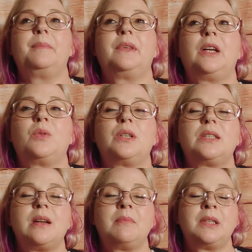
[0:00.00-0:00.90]
There were
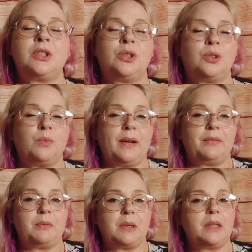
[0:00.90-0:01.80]
some that turned away
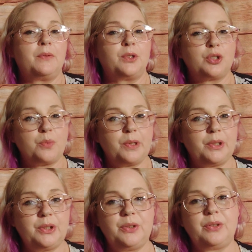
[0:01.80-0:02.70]
from them. The first one
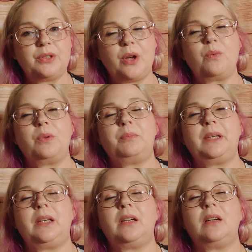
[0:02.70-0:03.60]
to do so would
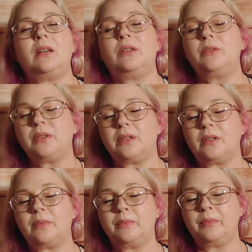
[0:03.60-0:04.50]
be
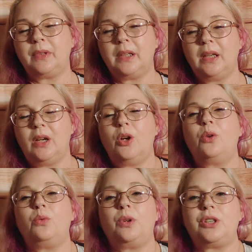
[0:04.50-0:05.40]
Luther,
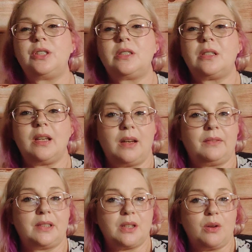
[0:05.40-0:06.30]
which is, a lot of
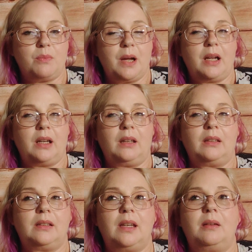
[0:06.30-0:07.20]
us go by
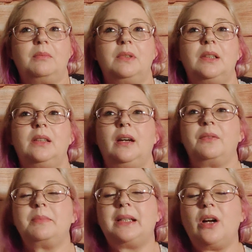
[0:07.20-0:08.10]
the name,
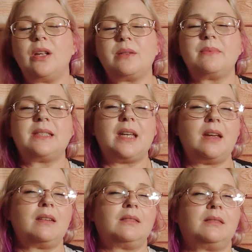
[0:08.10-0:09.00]
everybody calls him
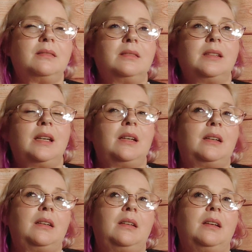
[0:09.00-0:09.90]
Satan,
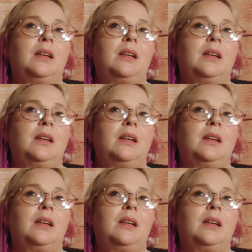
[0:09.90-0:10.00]
and